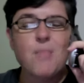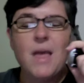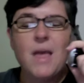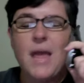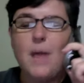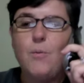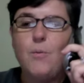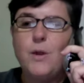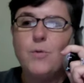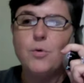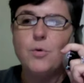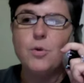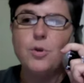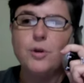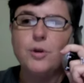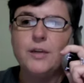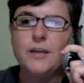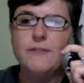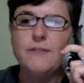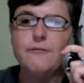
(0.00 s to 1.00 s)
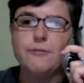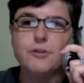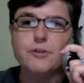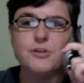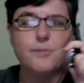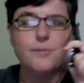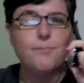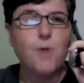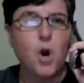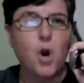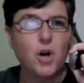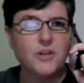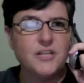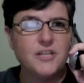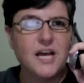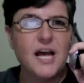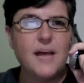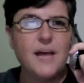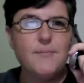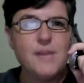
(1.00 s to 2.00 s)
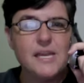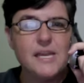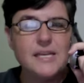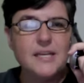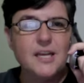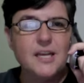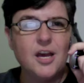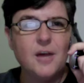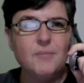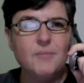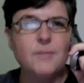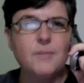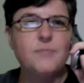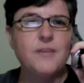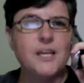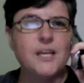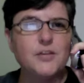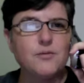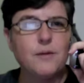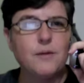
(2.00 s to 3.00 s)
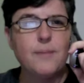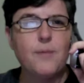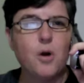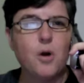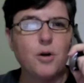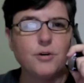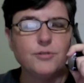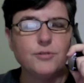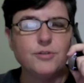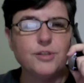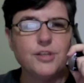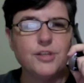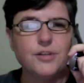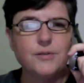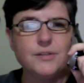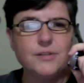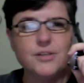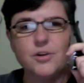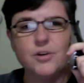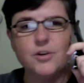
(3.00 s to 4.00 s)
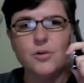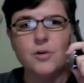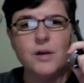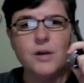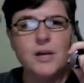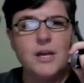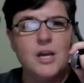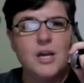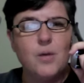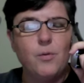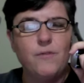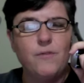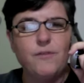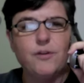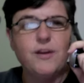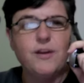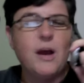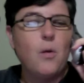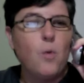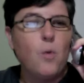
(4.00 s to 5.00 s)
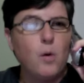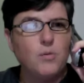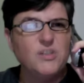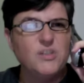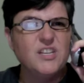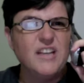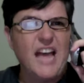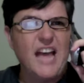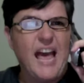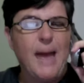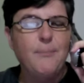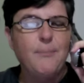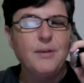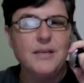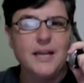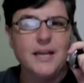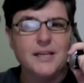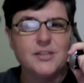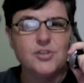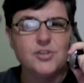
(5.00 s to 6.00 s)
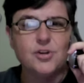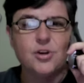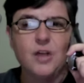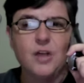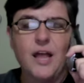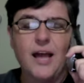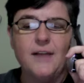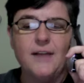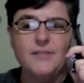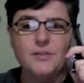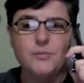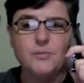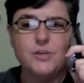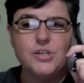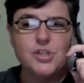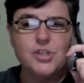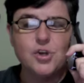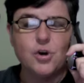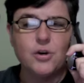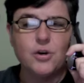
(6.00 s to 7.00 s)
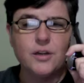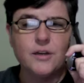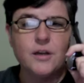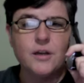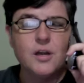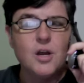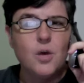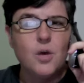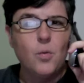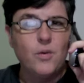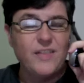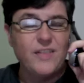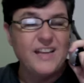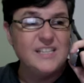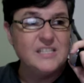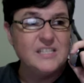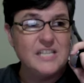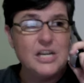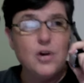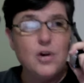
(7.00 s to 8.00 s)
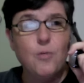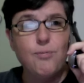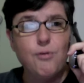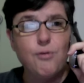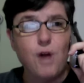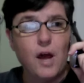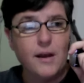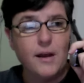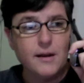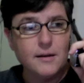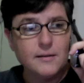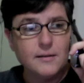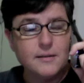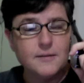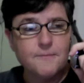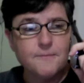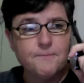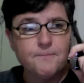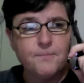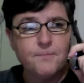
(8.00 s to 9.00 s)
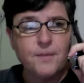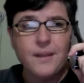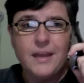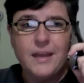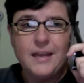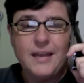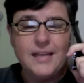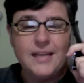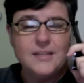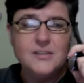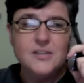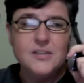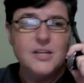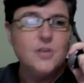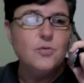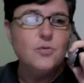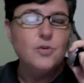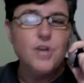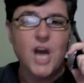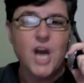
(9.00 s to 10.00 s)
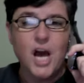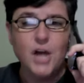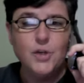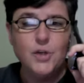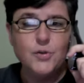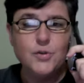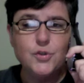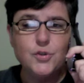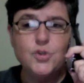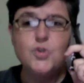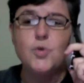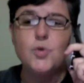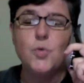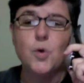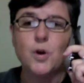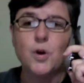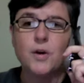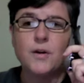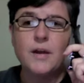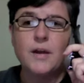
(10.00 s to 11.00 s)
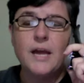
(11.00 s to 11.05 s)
and we were looking for some part-time income, some things for my partner to do until we figured out what was going to happen next in our lives. And we started with a single product in a single Yahoo store,